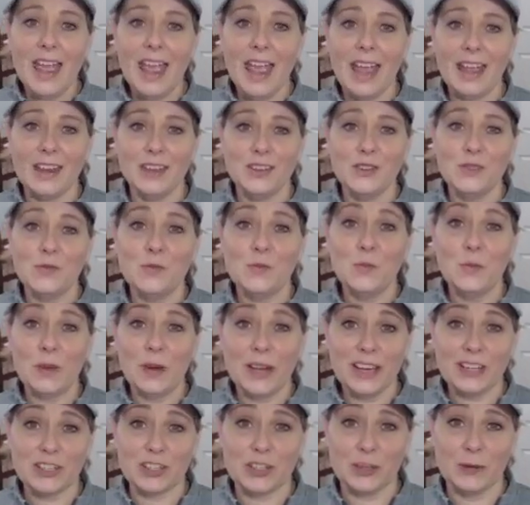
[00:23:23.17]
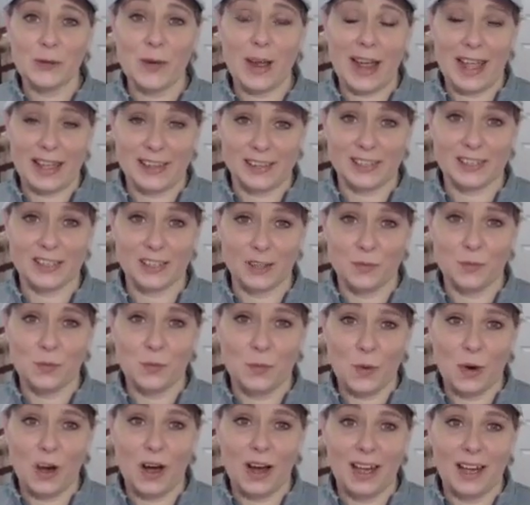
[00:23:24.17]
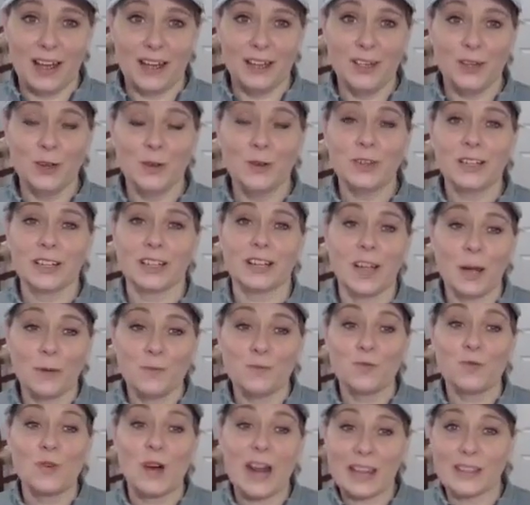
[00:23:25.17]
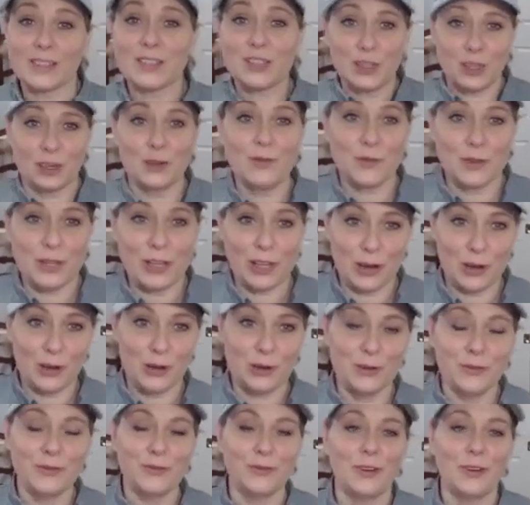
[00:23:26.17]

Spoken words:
and you wish you had someone who could come rescue you